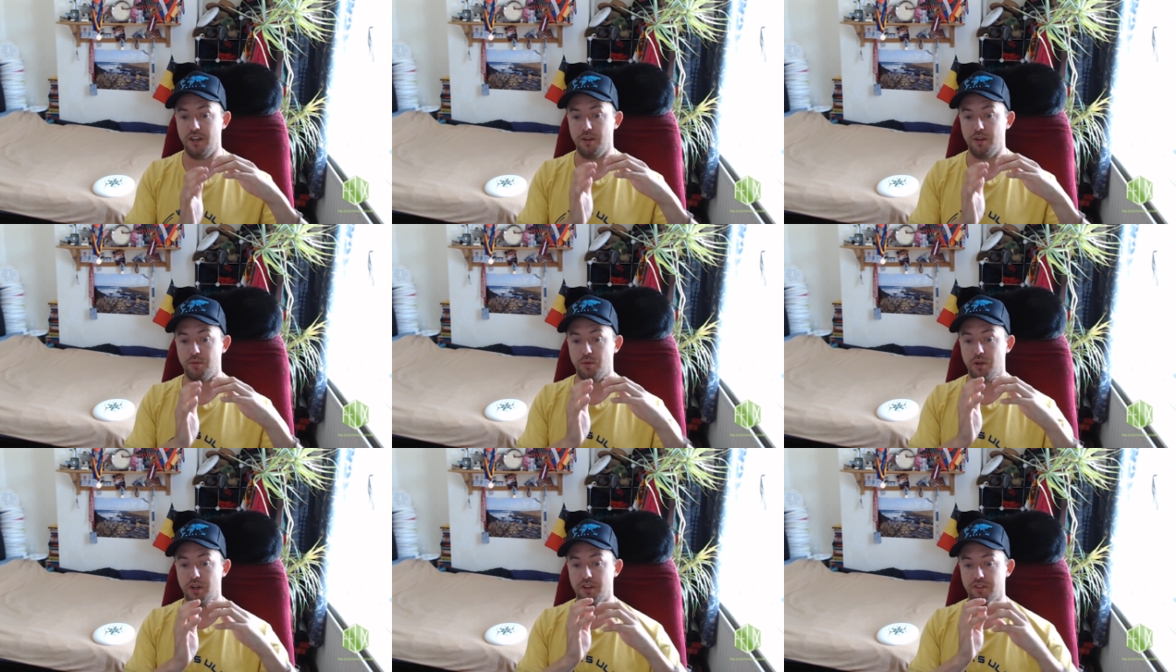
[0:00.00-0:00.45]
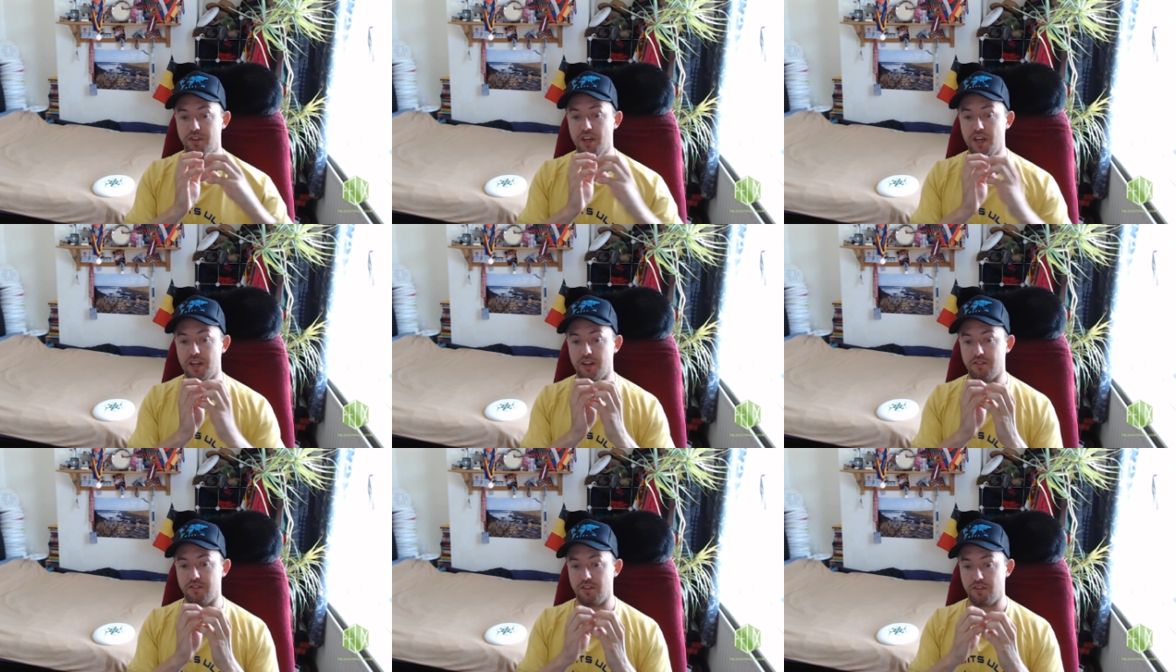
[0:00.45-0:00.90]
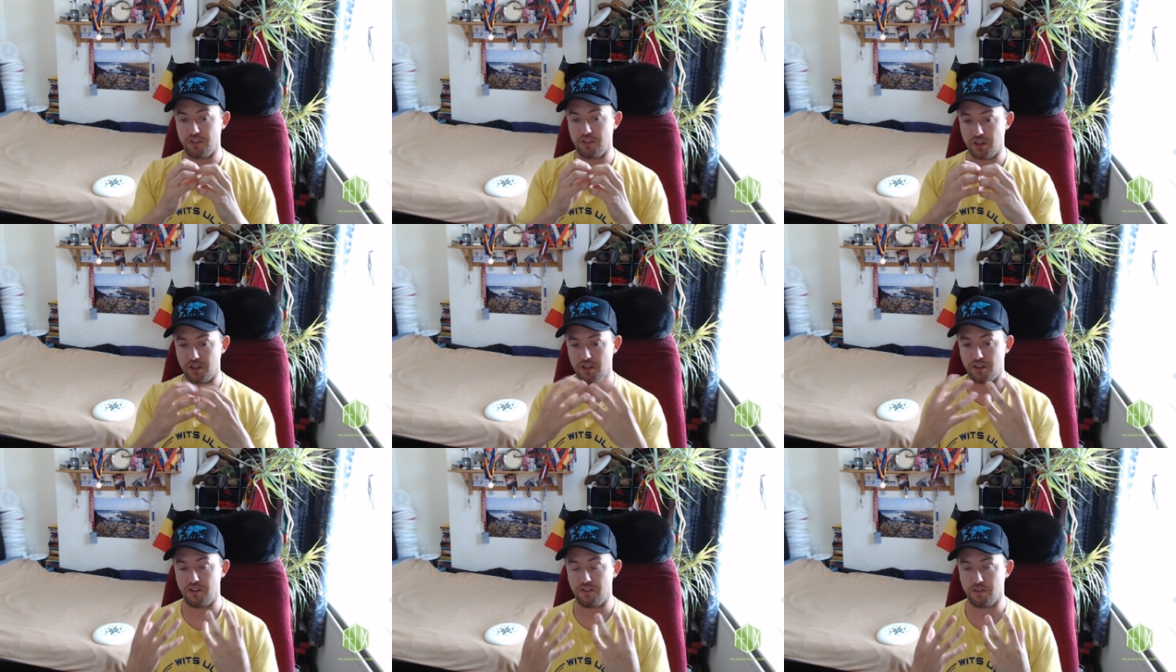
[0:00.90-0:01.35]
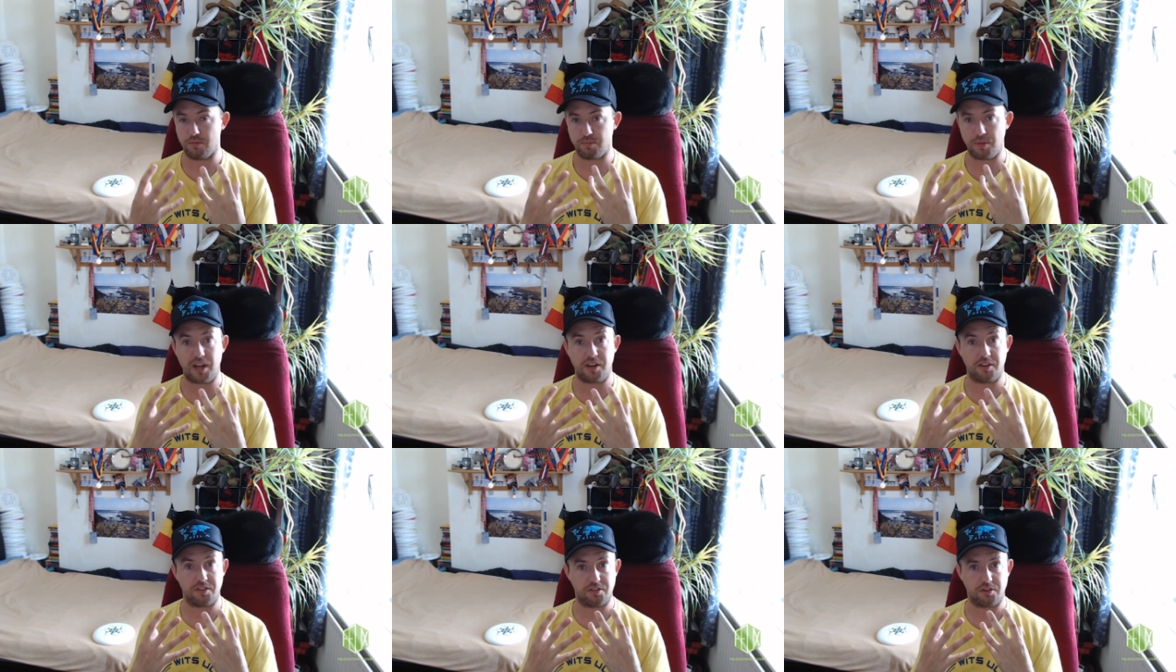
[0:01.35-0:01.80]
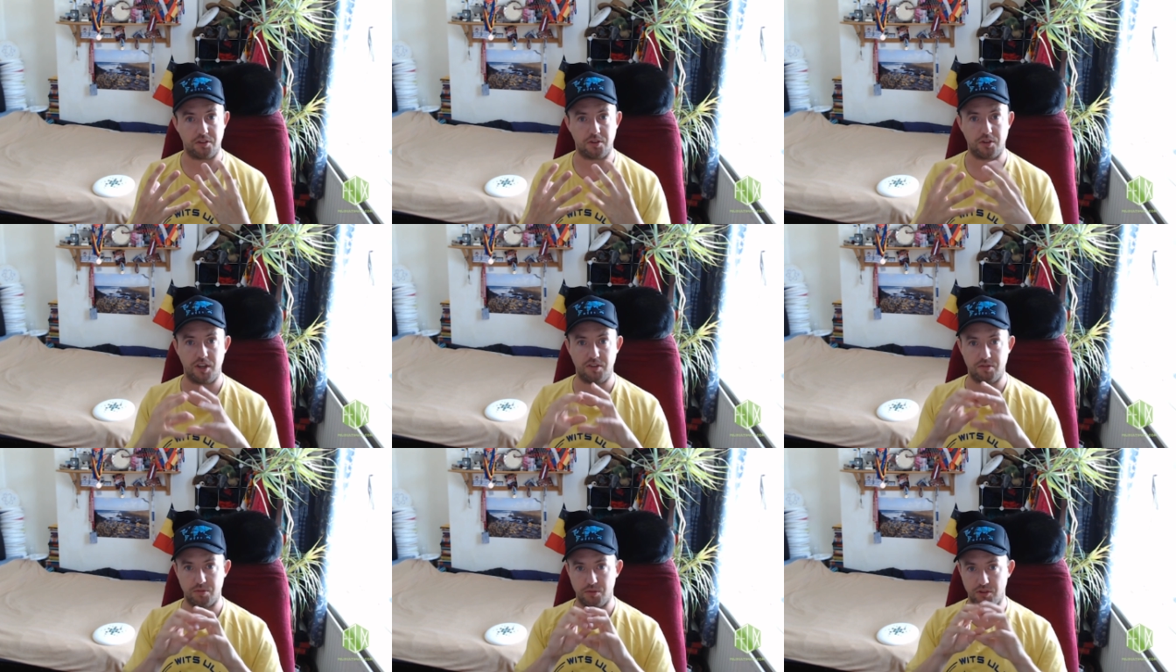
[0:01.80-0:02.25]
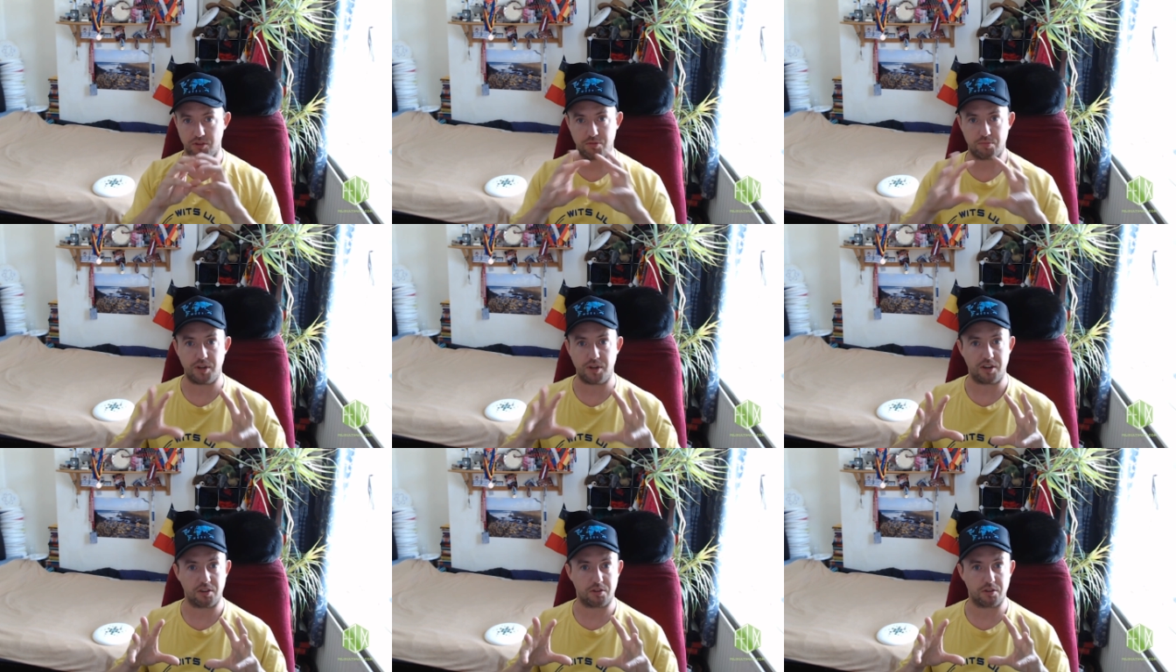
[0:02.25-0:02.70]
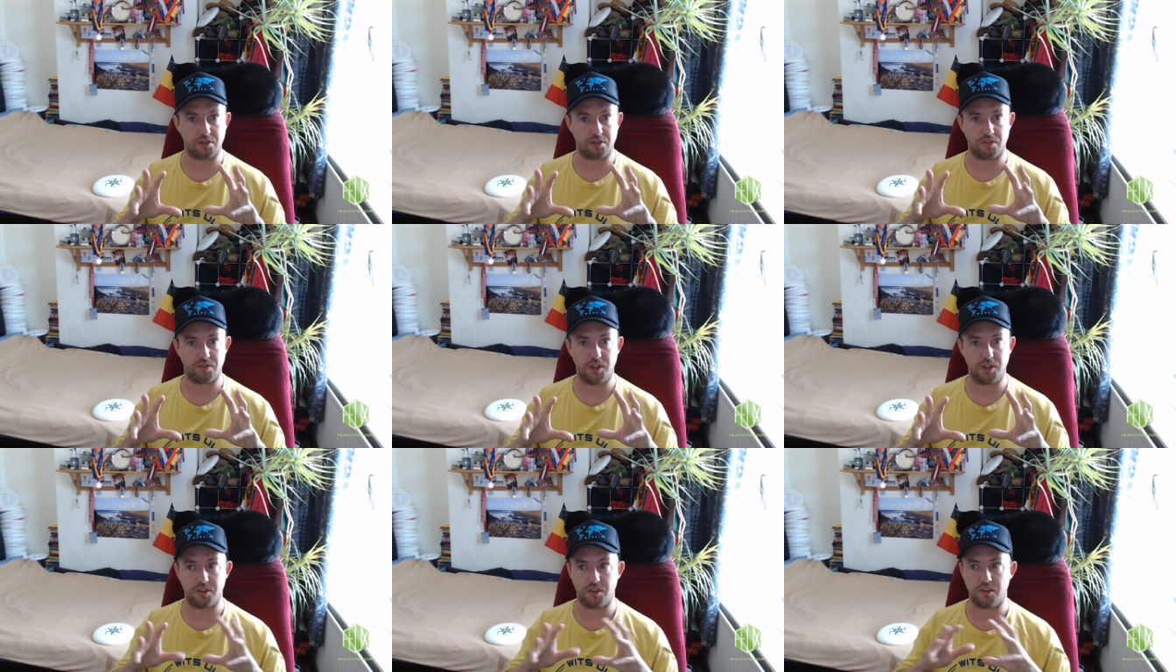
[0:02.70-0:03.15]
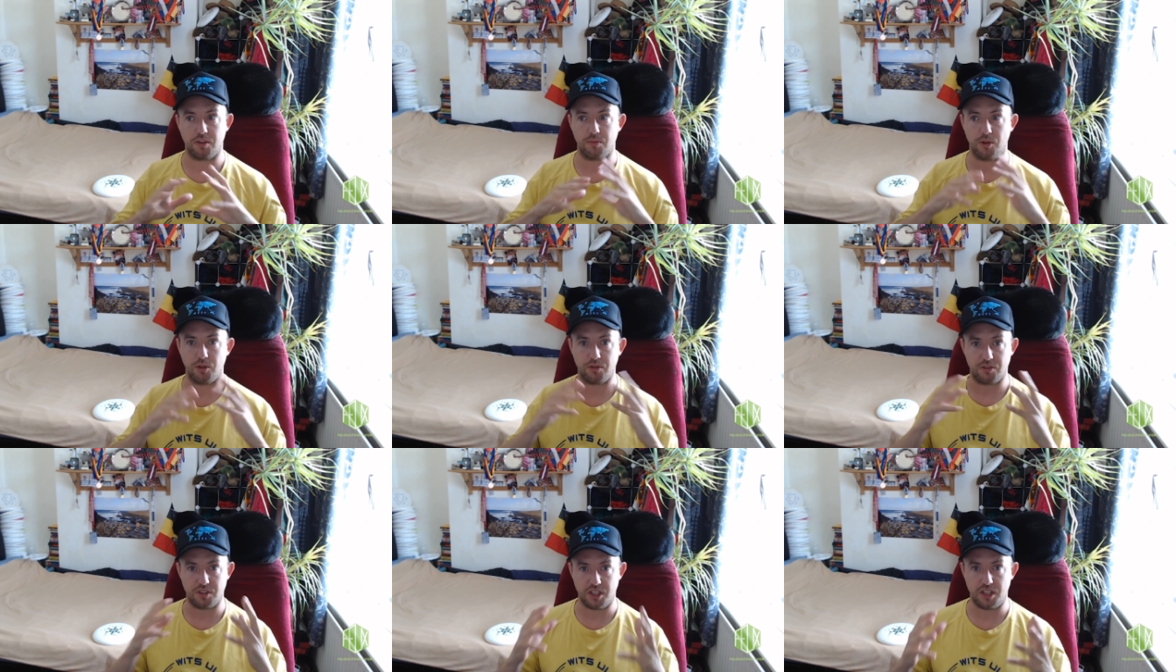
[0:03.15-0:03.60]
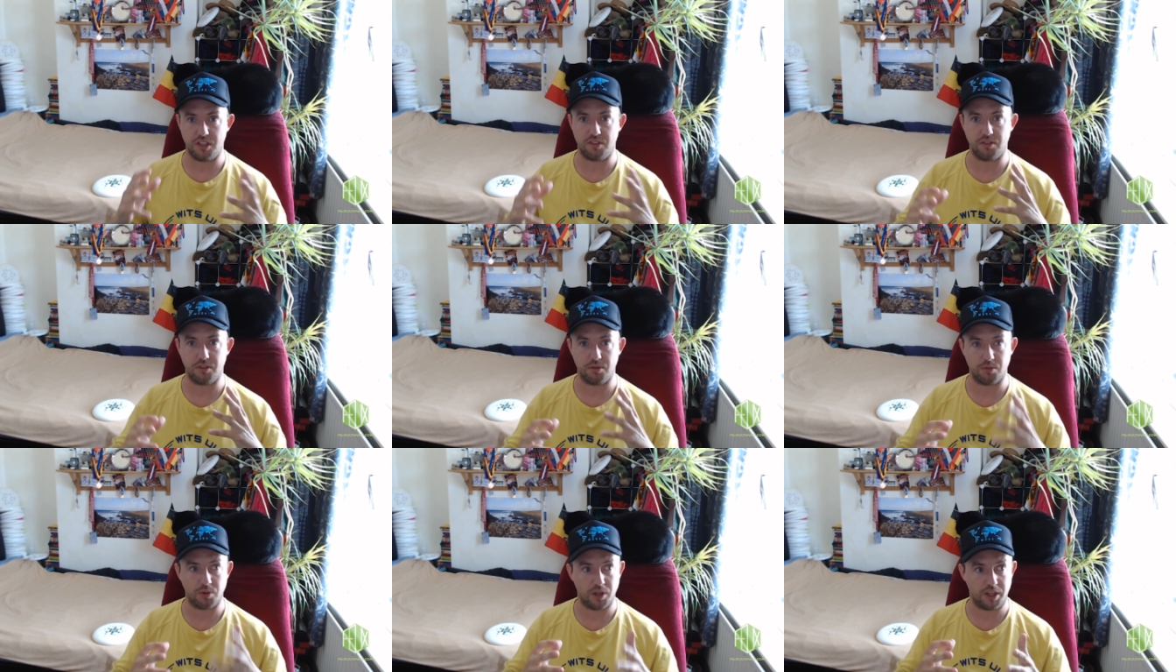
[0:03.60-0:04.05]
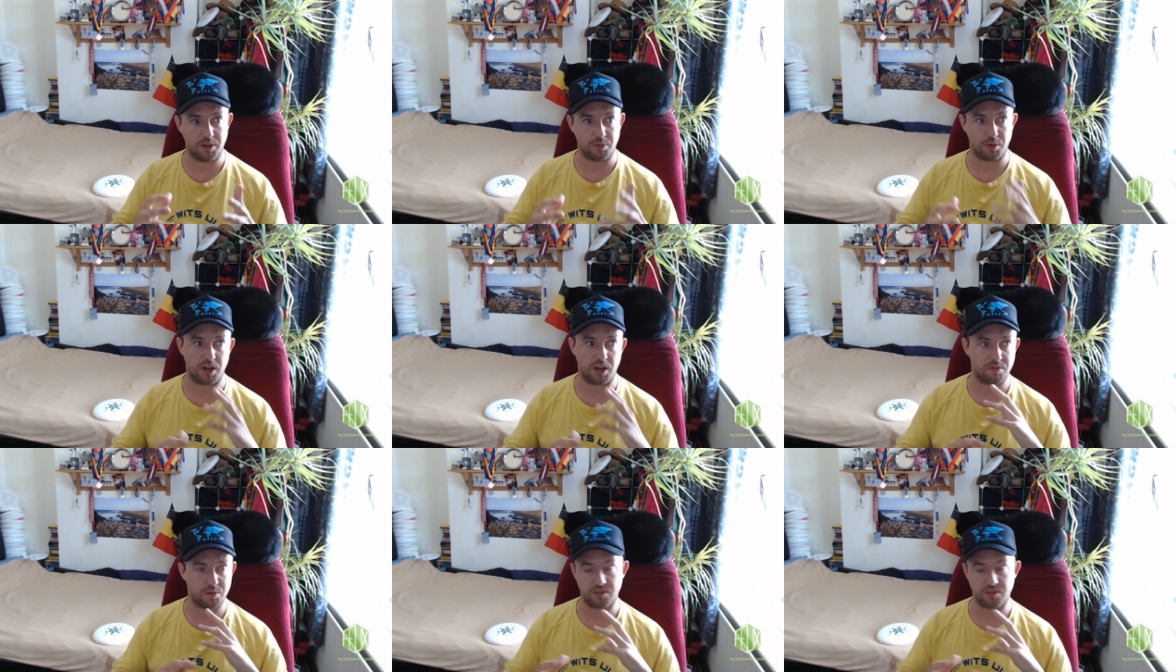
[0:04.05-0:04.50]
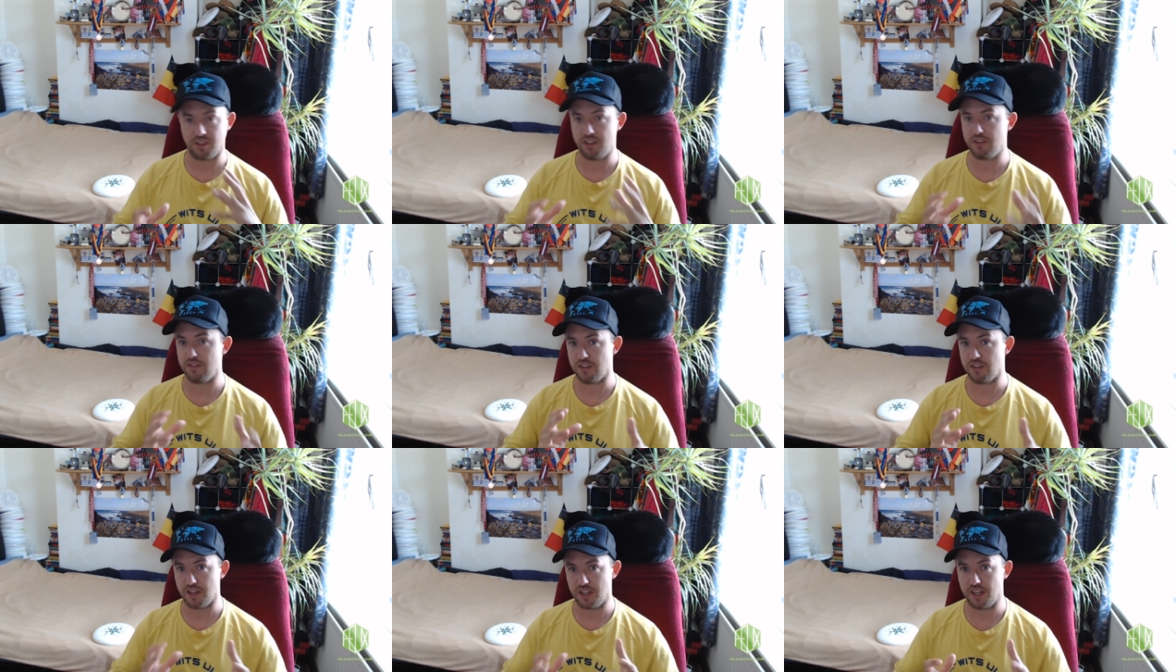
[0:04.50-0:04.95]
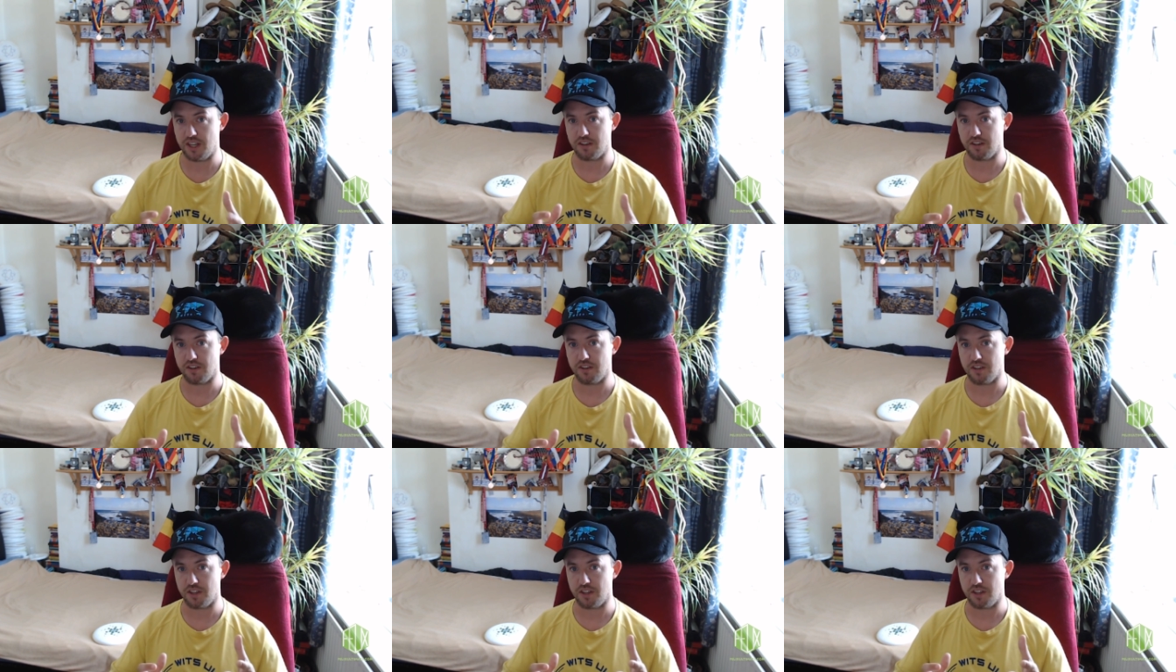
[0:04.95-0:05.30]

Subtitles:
Whereas Hex is a balance. You've got everyone spread across the field in the most even way where everyone's interconnected.